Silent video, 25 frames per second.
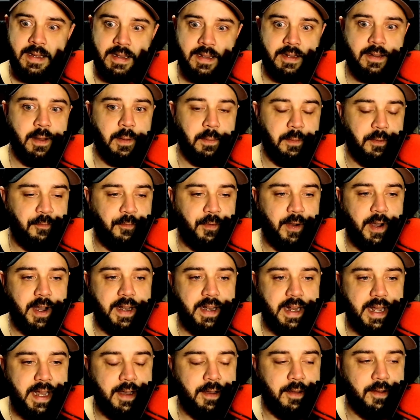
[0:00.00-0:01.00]
Come to find
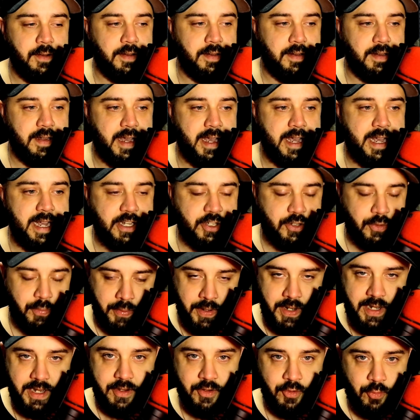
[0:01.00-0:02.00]
out,
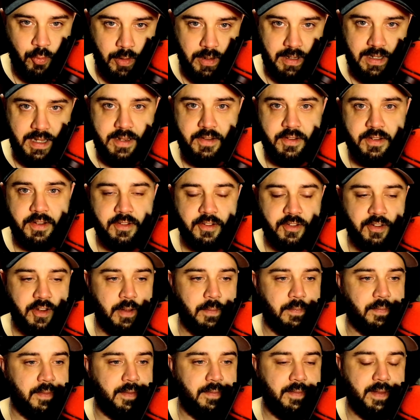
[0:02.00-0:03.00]
HP is releasing
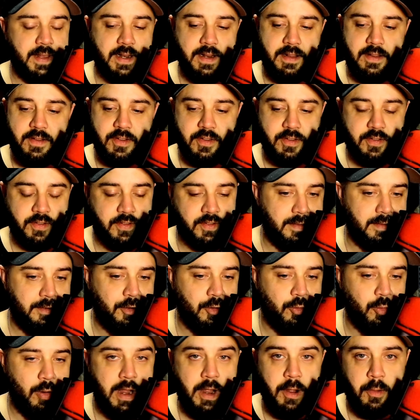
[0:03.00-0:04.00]
something that is
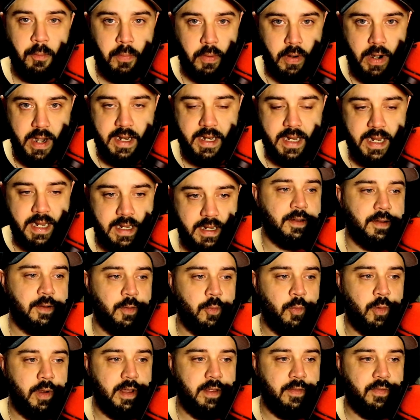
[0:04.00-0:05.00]
groundbreaking
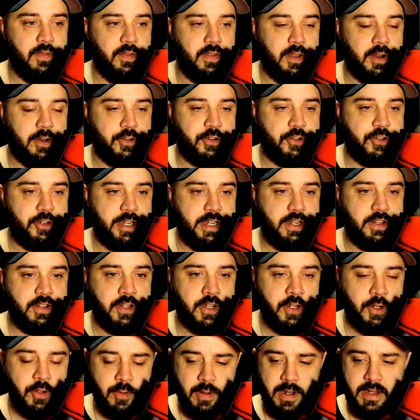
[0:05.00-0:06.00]
with their
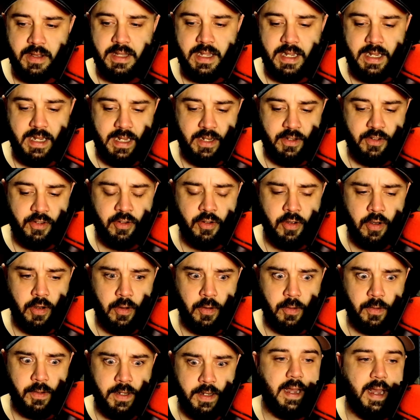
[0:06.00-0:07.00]
G2, I think it's
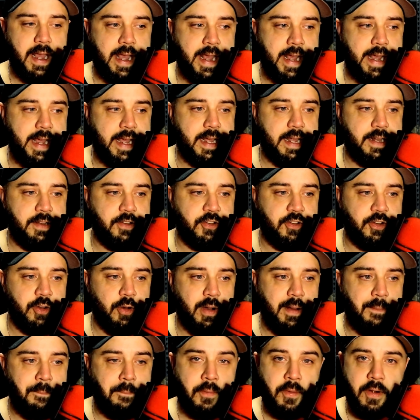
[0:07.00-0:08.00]
called. And so
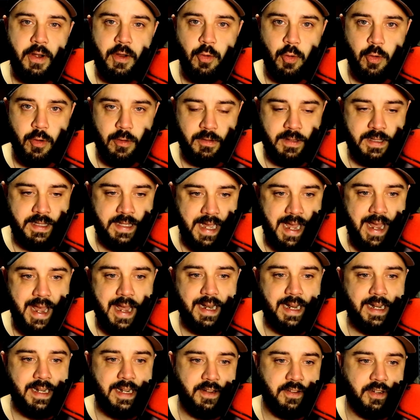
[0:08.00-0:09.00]
I pre ordered
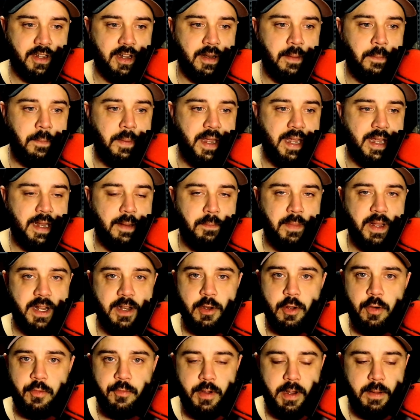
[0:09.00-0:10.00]
that and it's going to be in mid
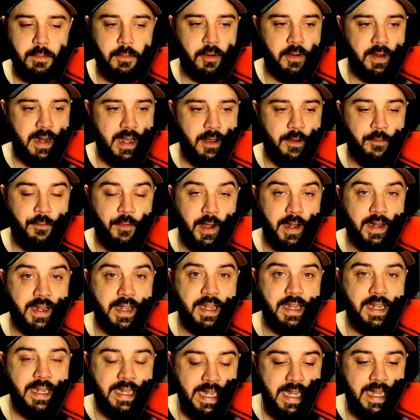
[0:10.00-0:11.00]
November. Now, if I
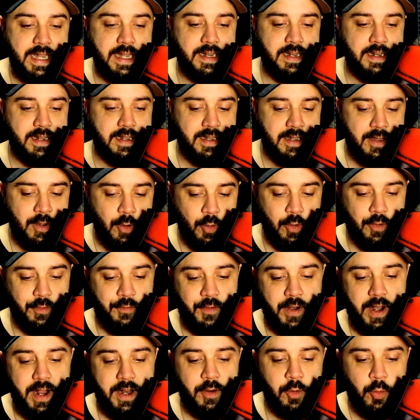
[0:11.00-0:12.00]
can get or
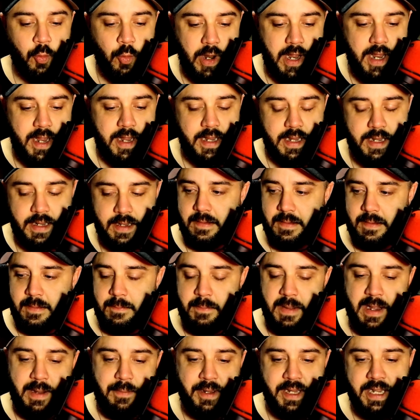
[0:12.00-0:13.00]
find a way,
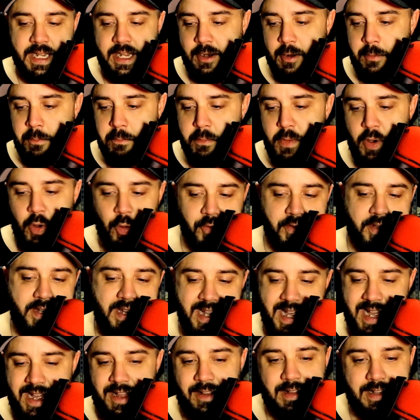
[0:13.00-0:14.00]
maybe get a
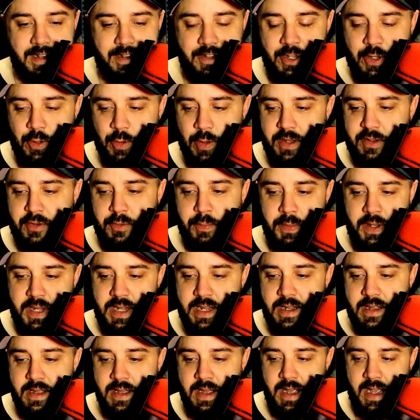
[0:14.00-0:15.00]
multi outlet
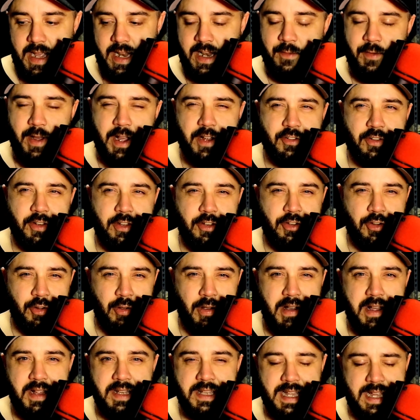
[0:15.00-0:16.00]
USB, and I've actually
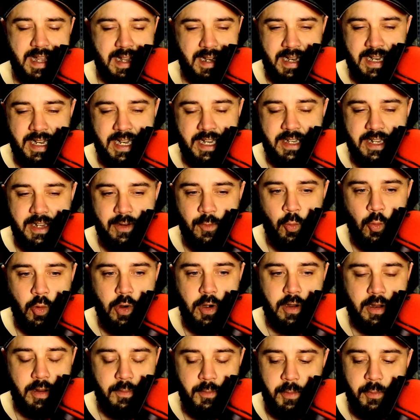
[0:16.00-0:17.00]
tried that and it didn't
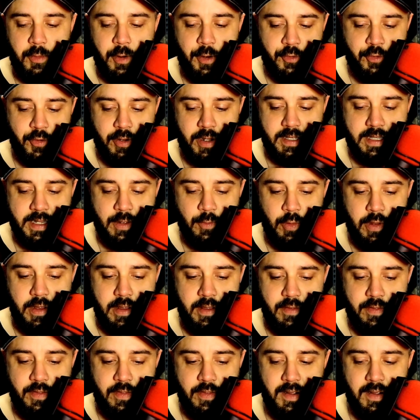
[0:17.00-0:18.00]
work. I remember I tried that
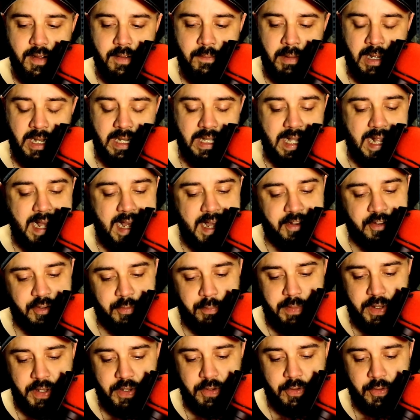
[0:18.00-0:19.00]
with my last
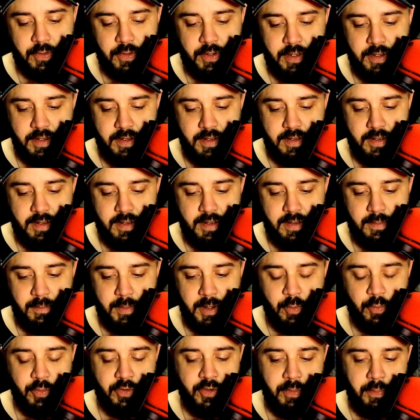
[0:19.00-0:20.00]
build but
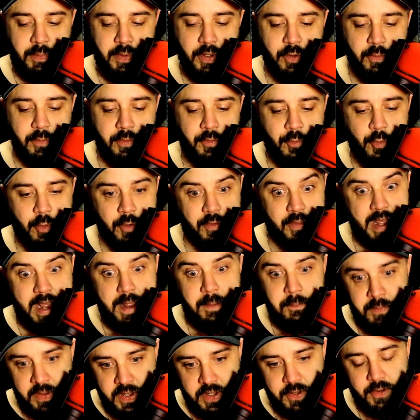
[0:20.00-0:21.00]
it was the build before
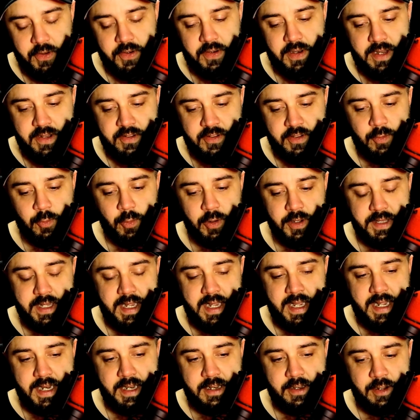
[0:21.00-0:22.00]
that build is the one that
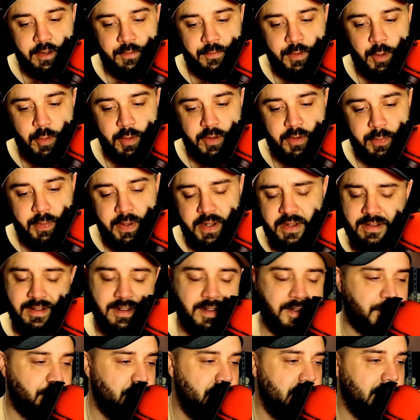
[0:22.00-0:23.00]
had enough USB
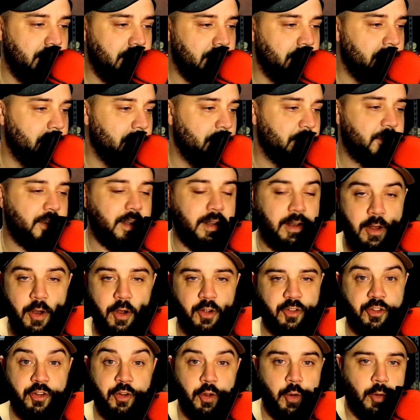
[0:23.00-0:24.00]
slots. Man, I don't know. It's a long
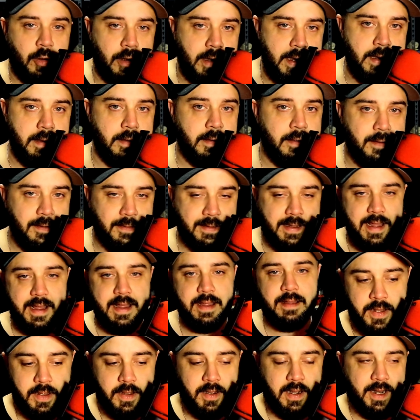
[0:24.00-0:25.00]
story,
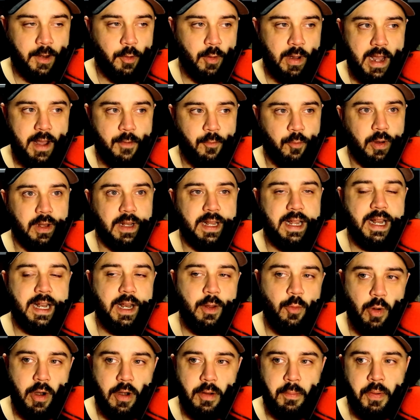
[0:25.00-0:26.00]
okay? I don't have really
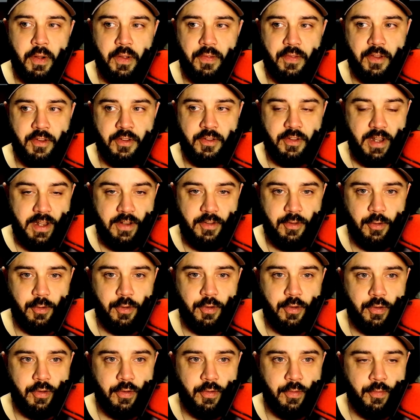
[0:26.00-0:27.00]
anywhere to put the
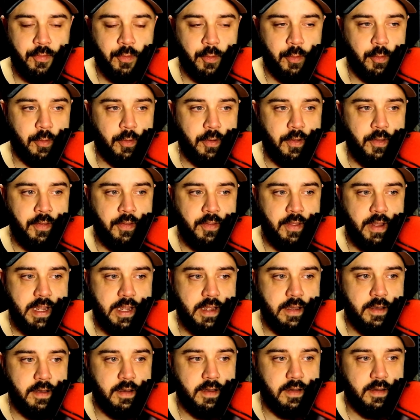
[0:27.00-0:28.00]
sensors for
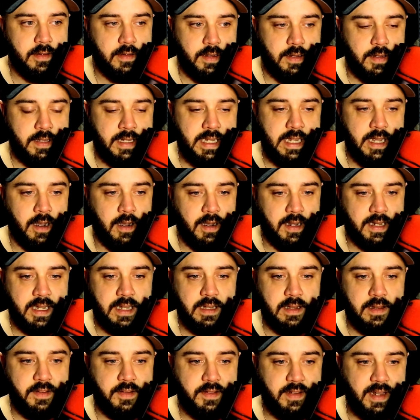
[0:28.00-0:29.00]
the, uh, the
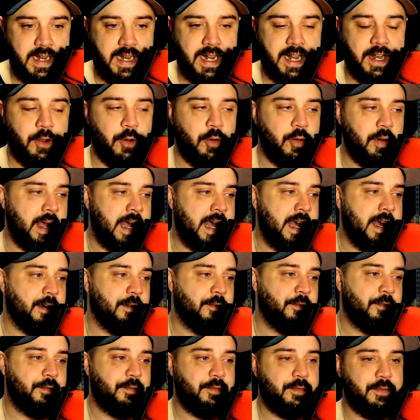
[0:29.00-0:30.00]
Oculus, and I don't
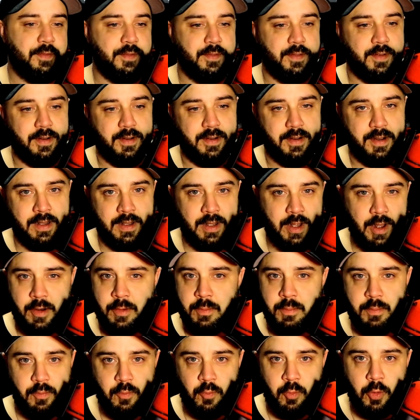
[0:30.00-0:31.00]
have a lot of
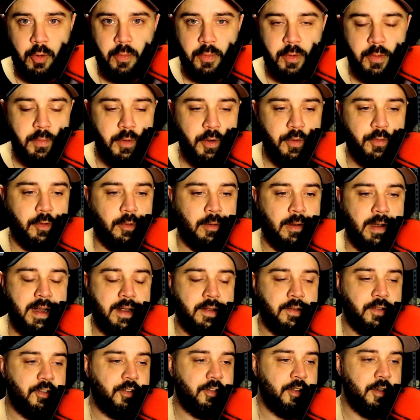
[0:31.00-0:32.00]
room to move
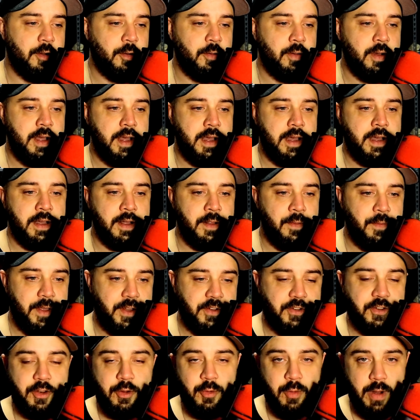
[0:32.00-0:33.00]
around. So
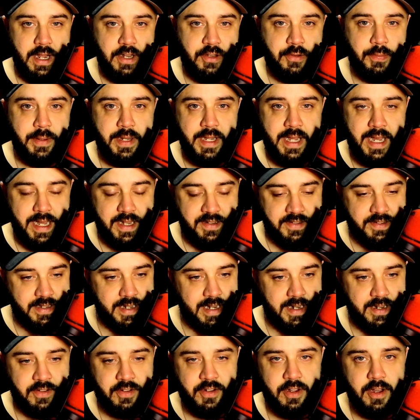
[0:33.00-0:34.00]
this new HP
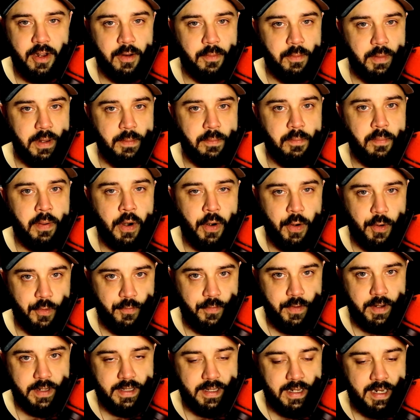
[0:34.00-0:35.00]
headset is going to be
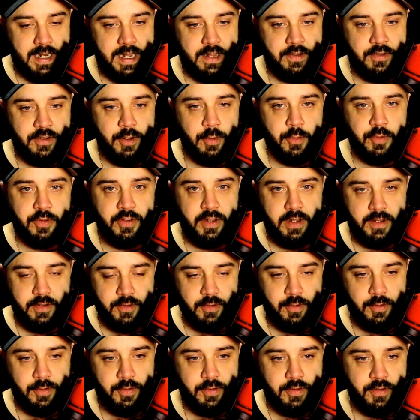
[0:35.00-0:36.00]
perfect. It has no
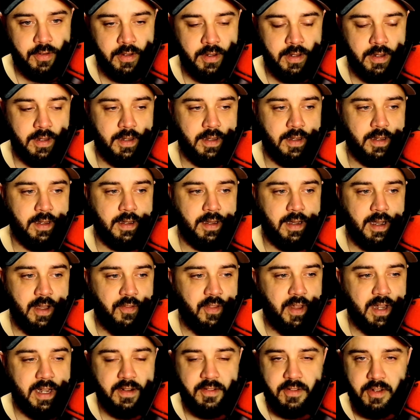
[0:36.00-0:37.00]
sensors. I
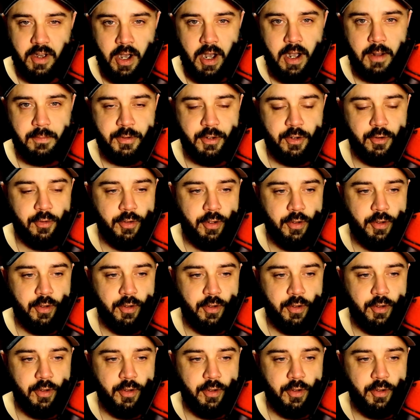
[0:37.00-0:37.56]
think it's optional.